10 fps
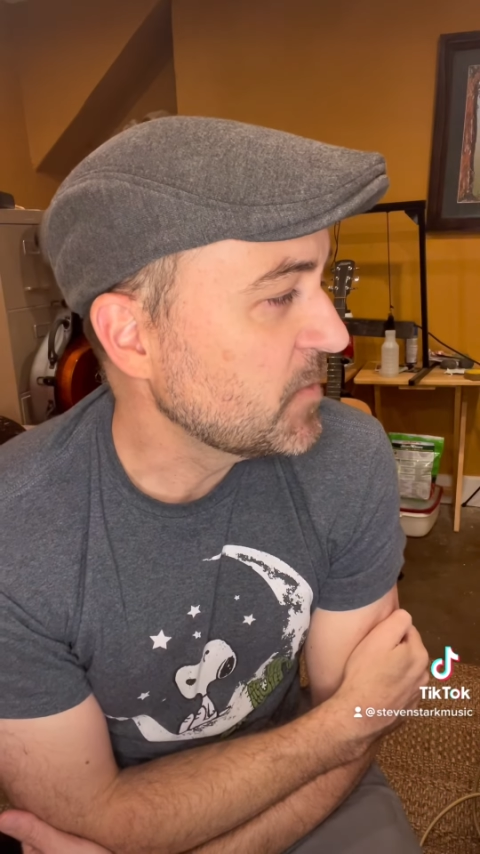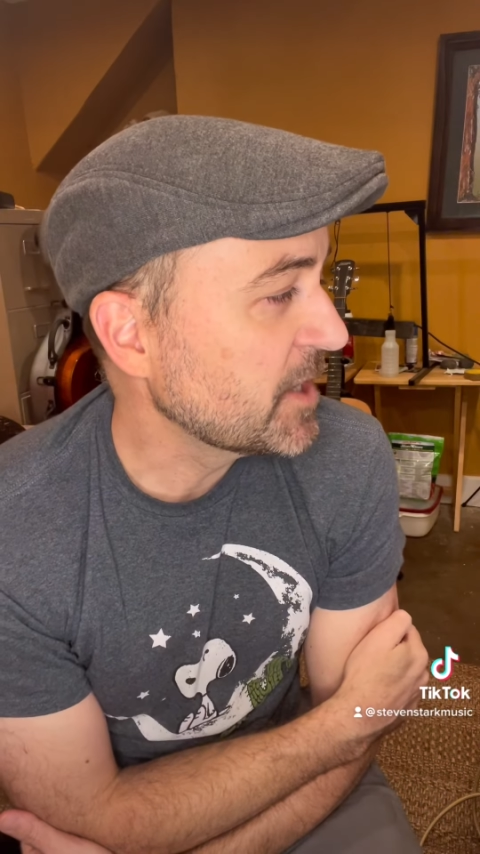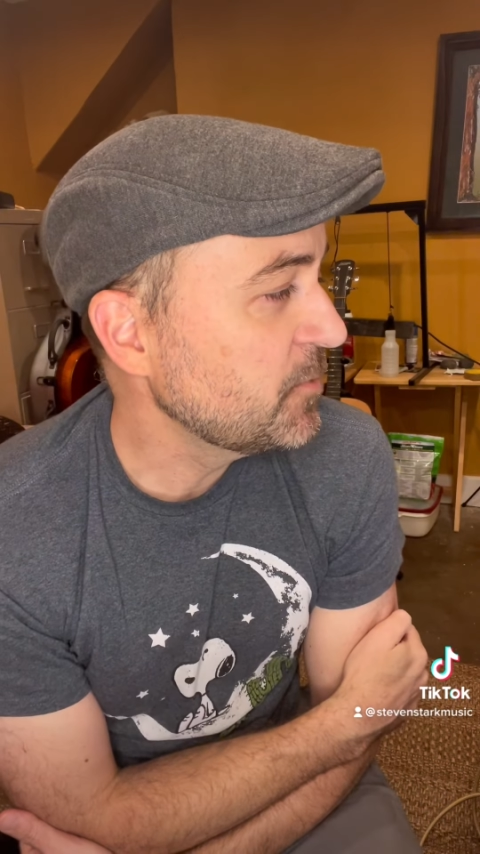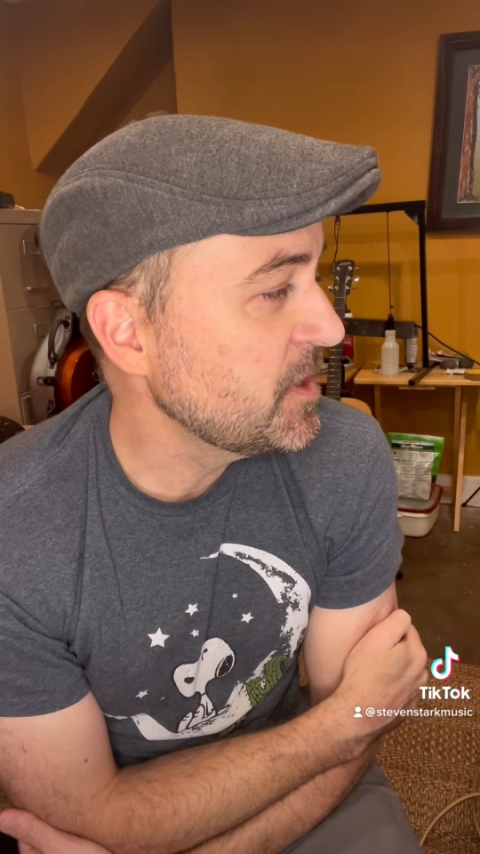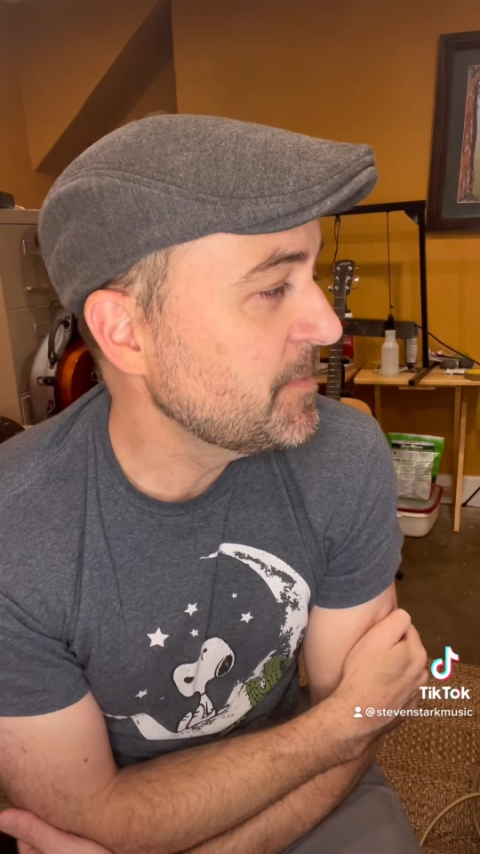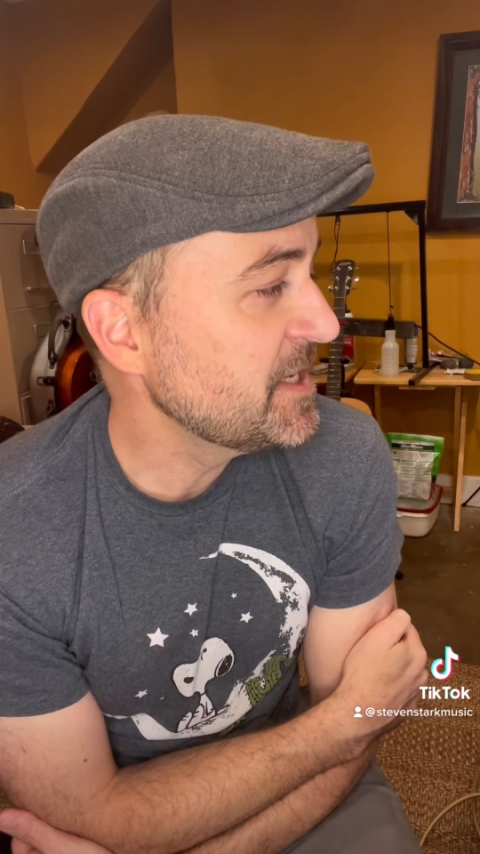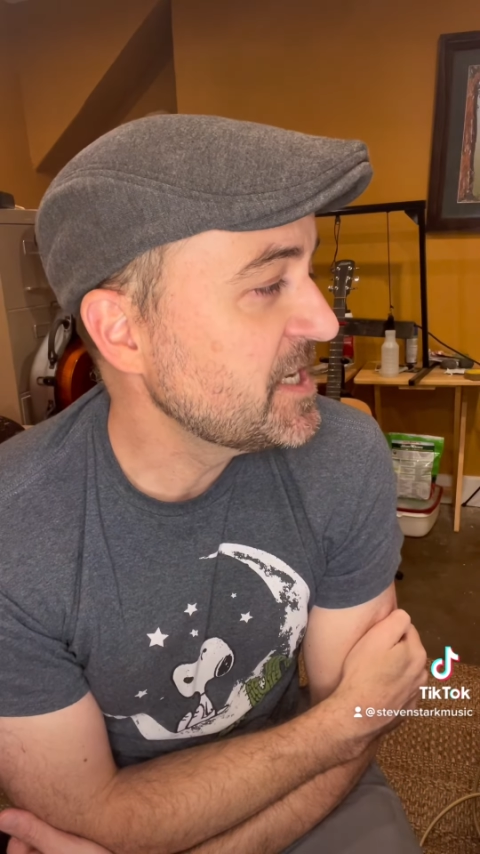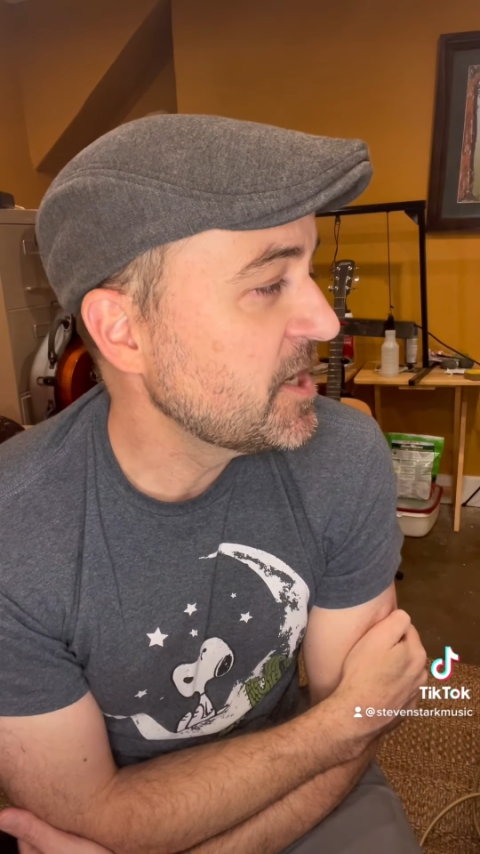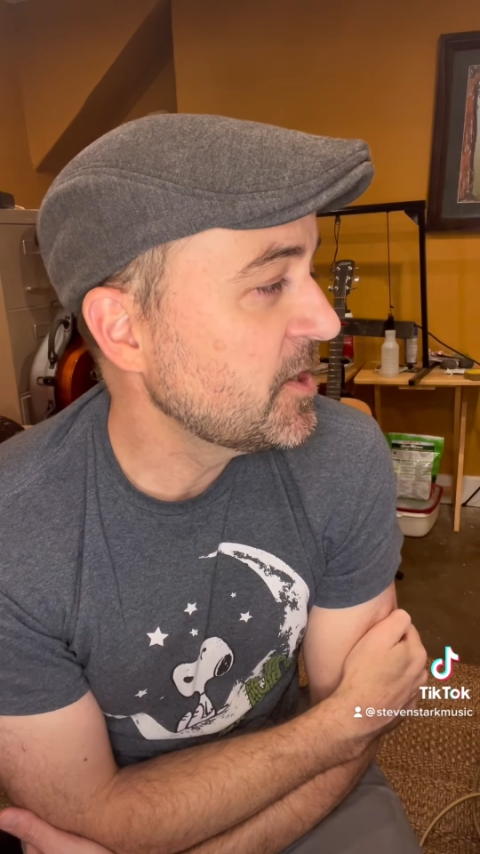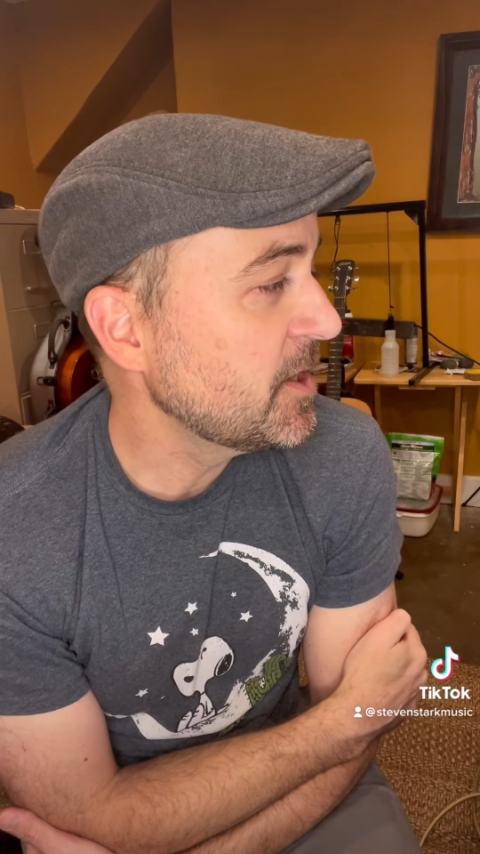Requiem
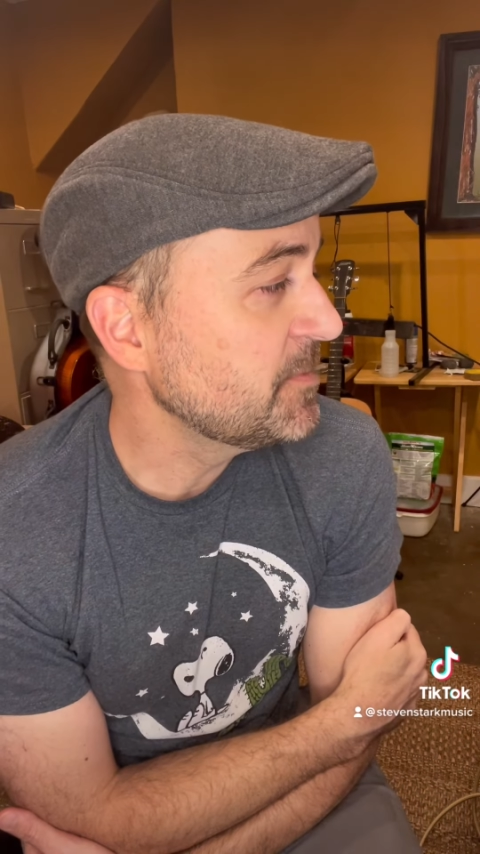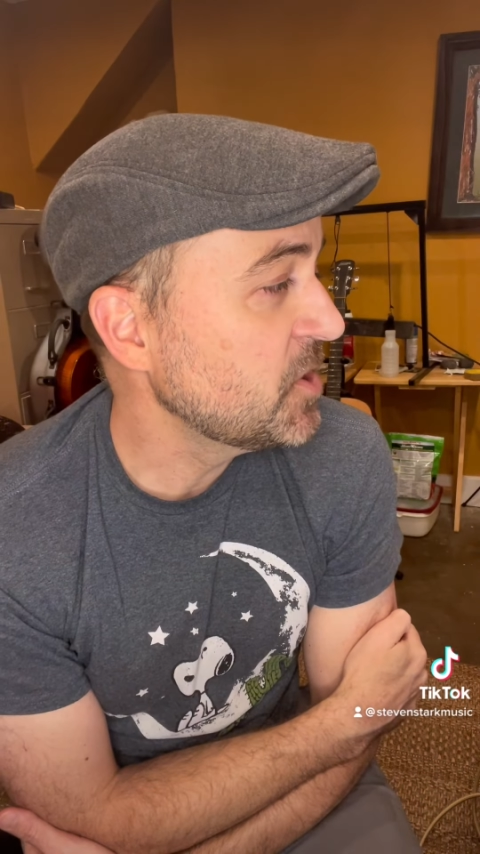aeternam